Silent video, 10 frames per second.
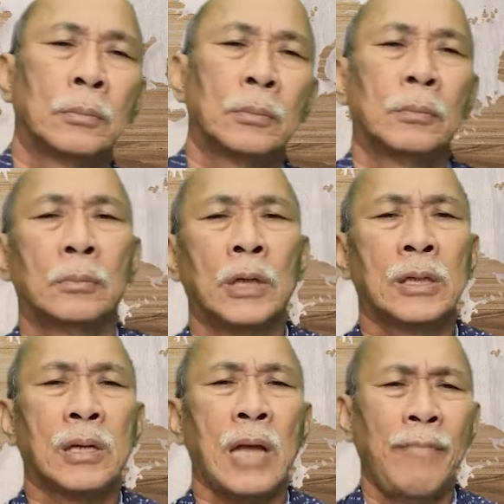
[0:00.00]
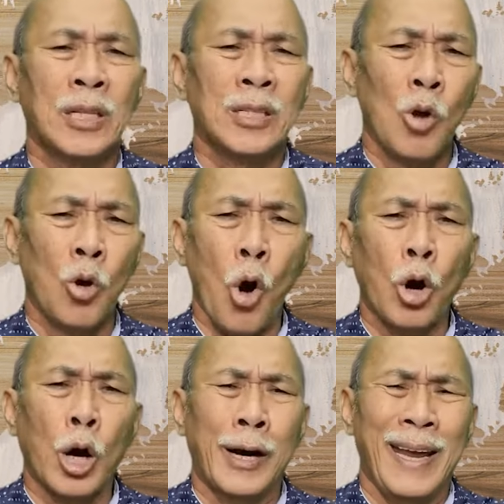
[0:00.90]
This life is no
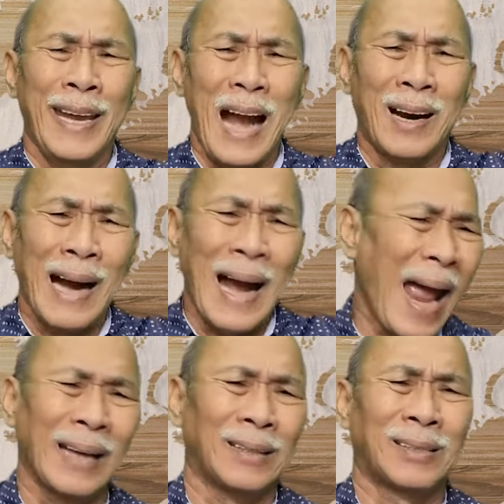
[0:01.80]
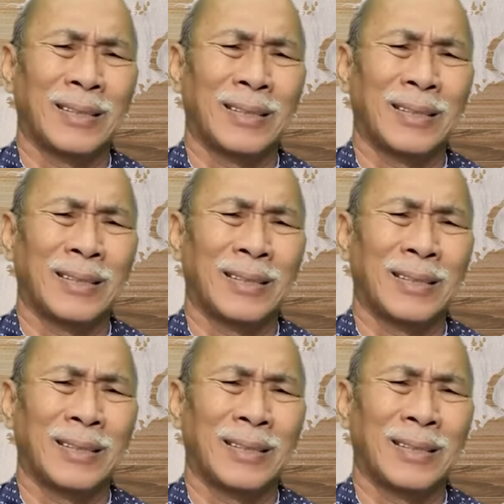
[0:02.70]
longer in our hands.